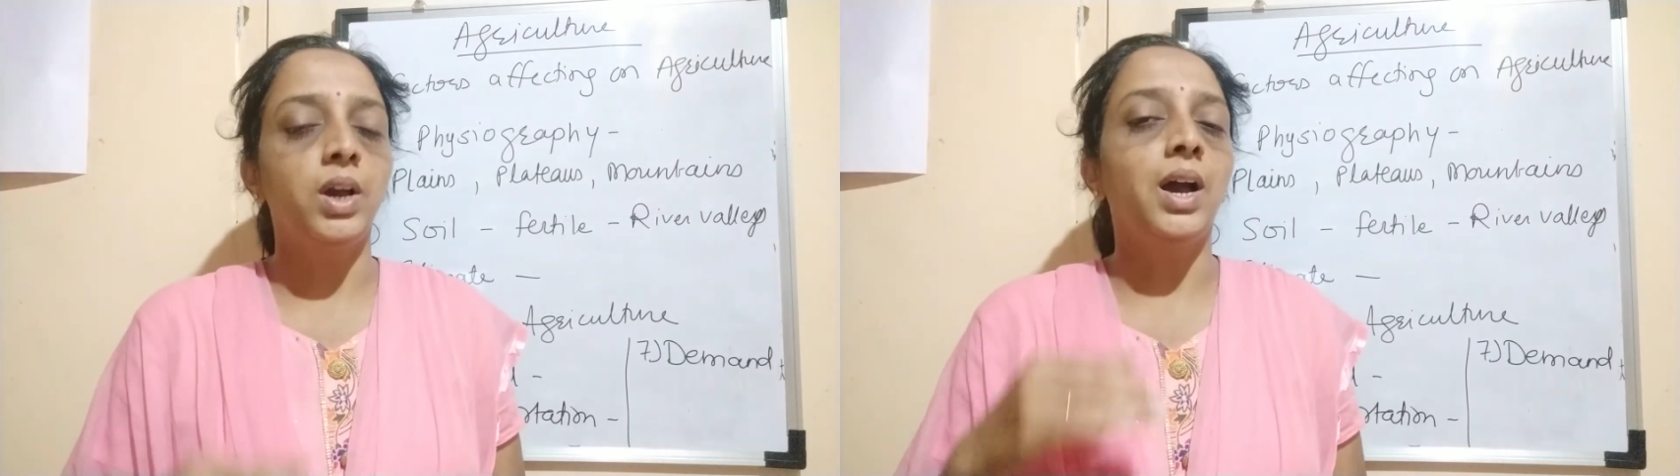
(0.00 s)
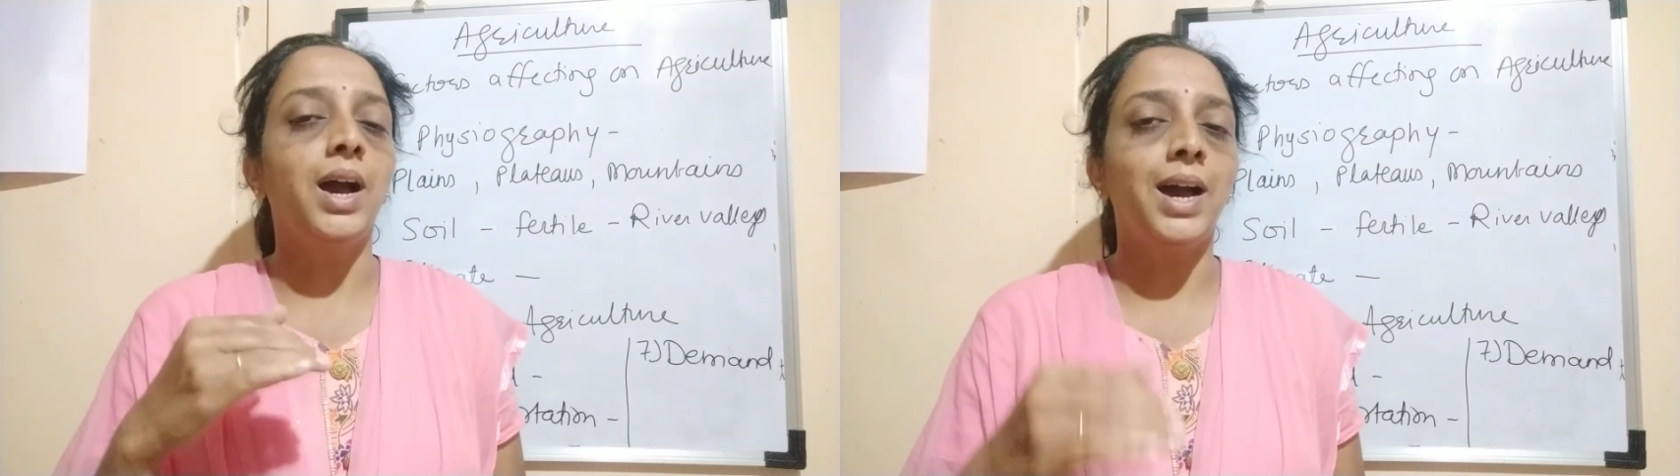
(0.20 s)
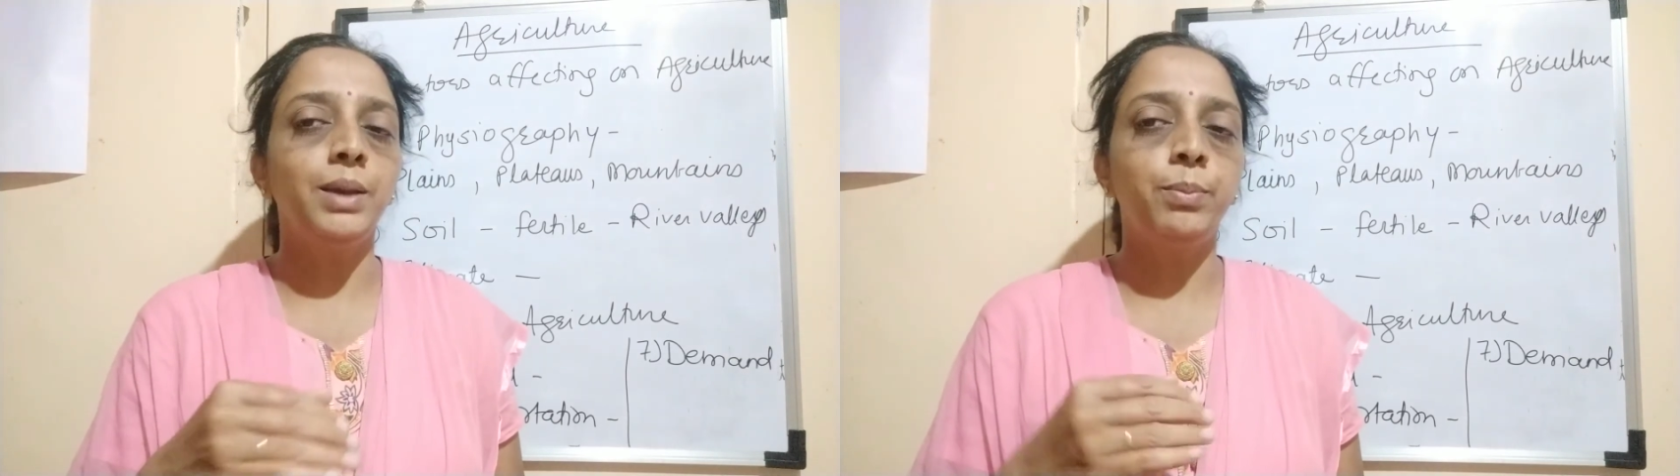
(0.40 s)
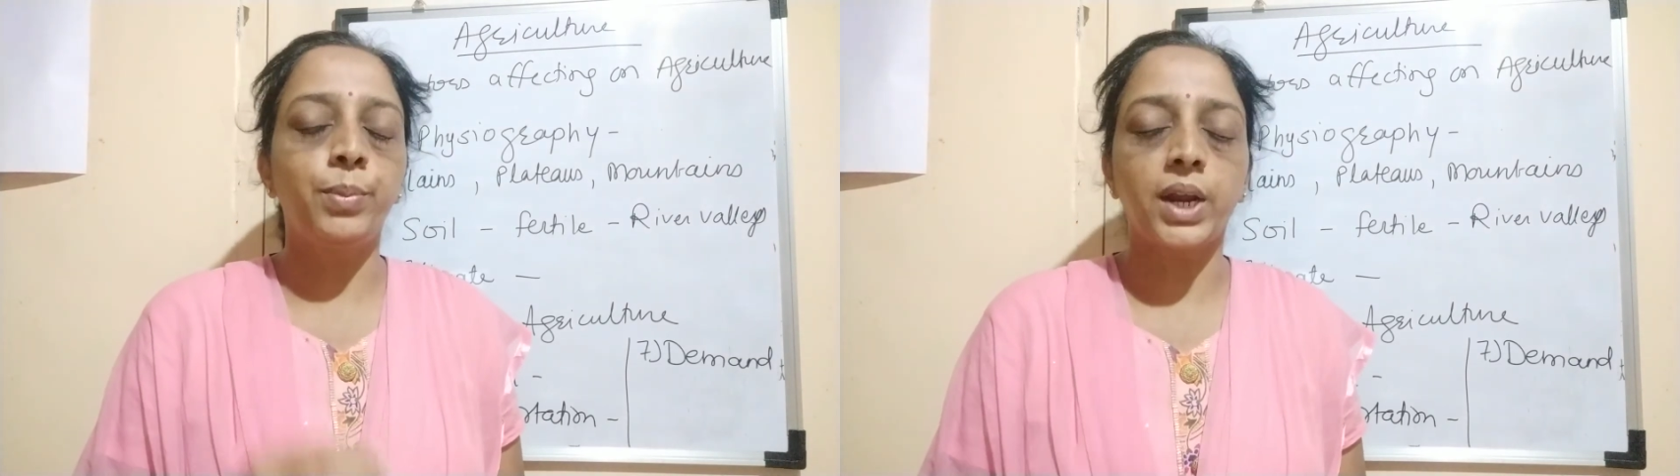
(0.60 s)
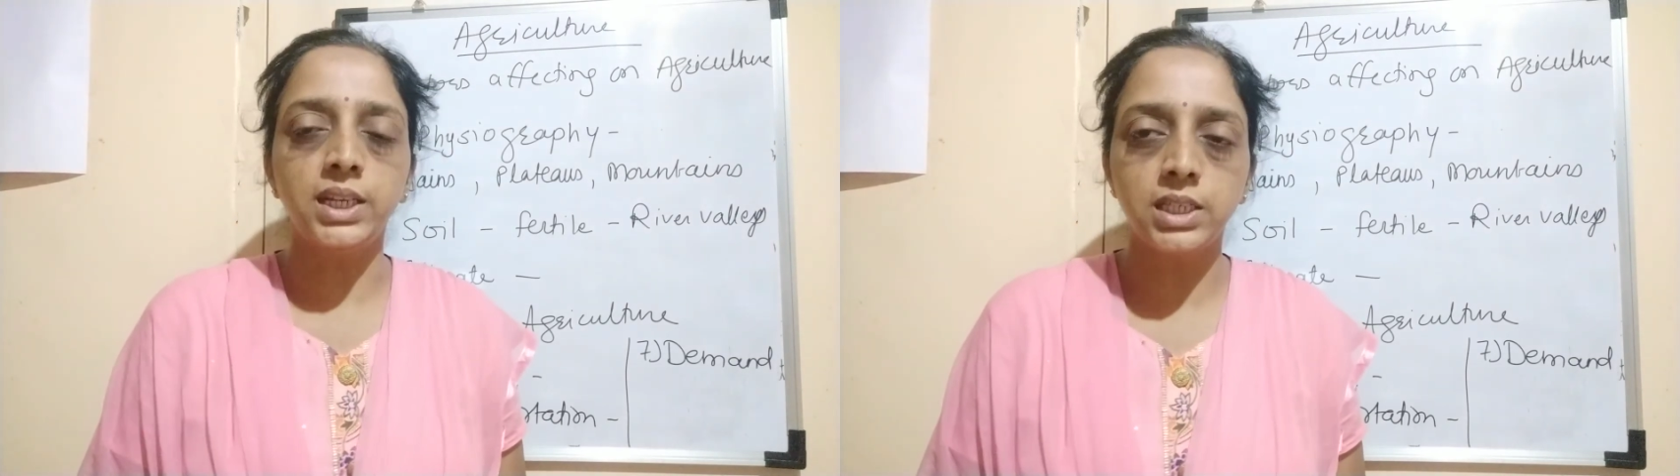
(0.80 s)
high
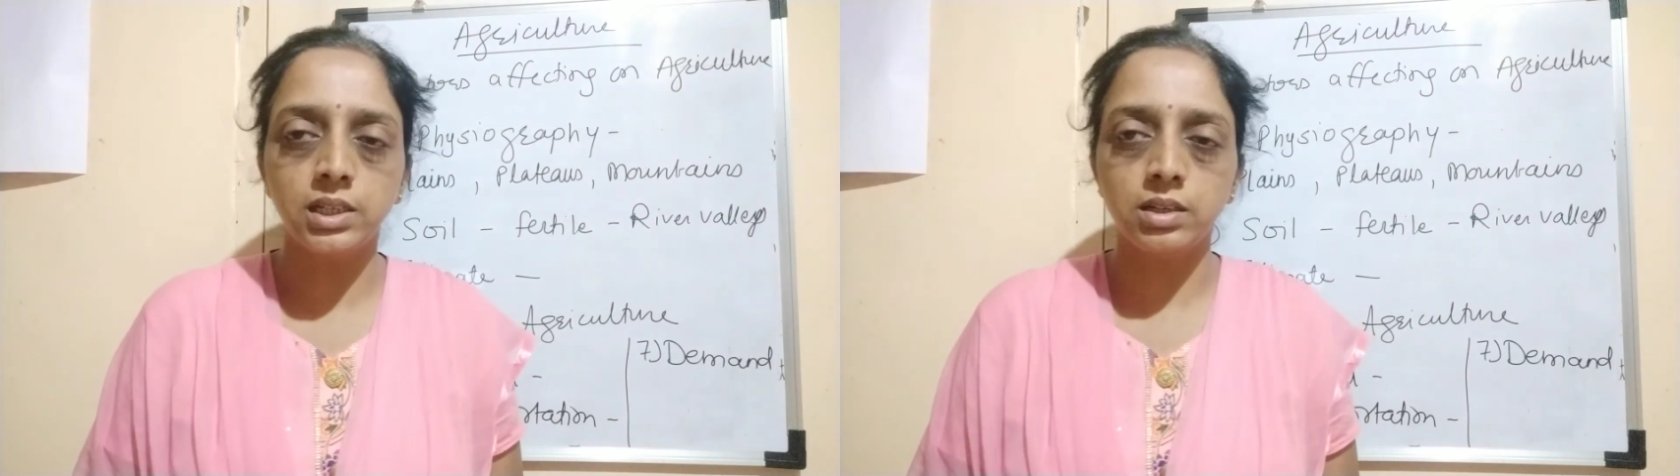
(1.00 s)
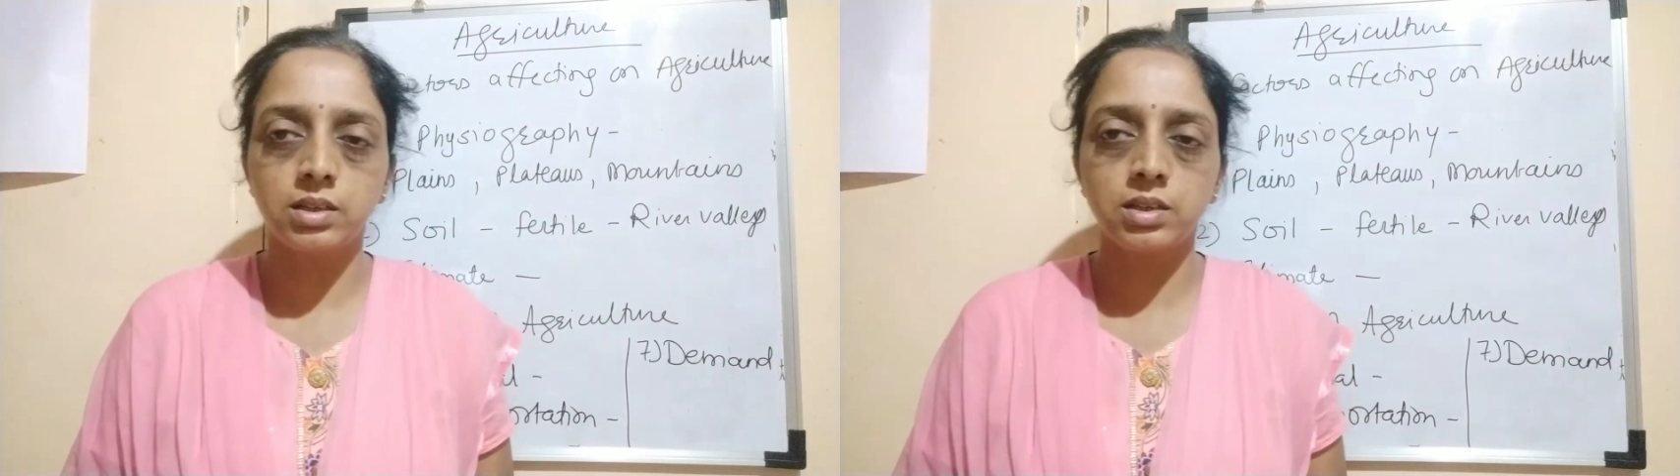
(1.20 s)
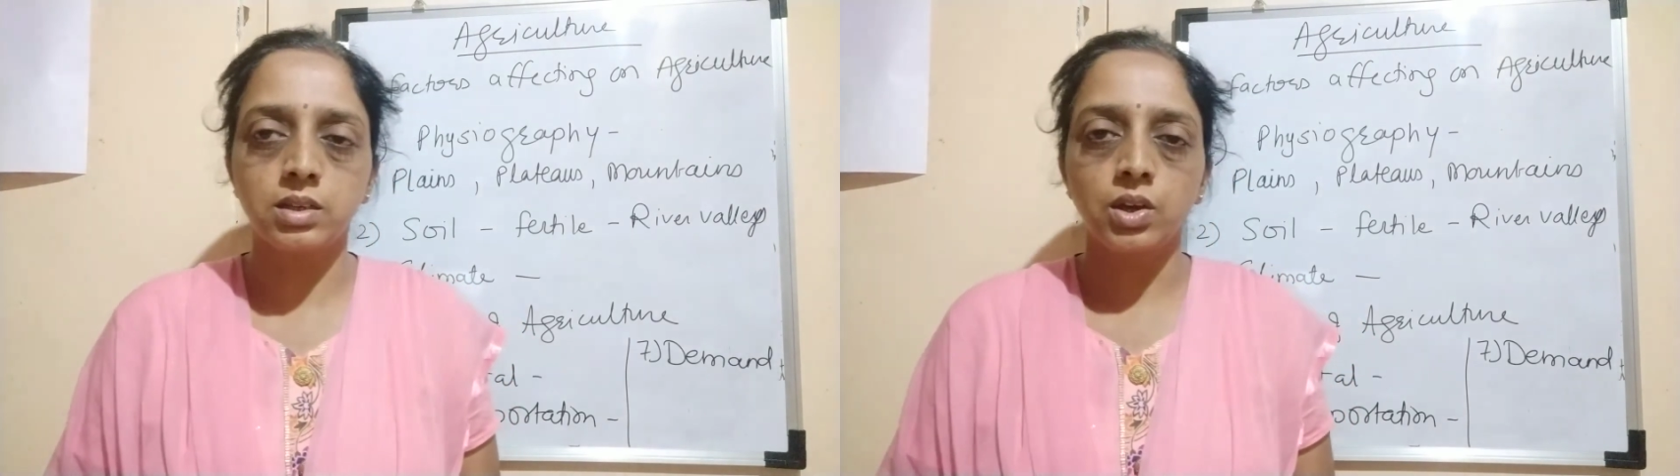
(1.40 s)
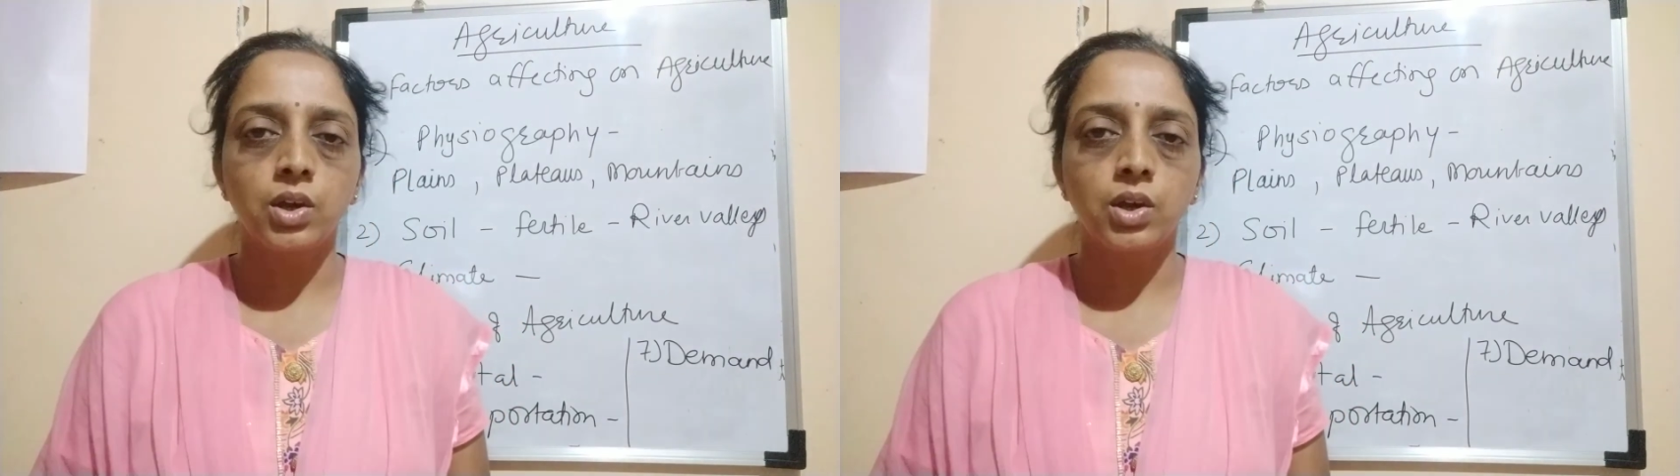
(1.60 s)
prices.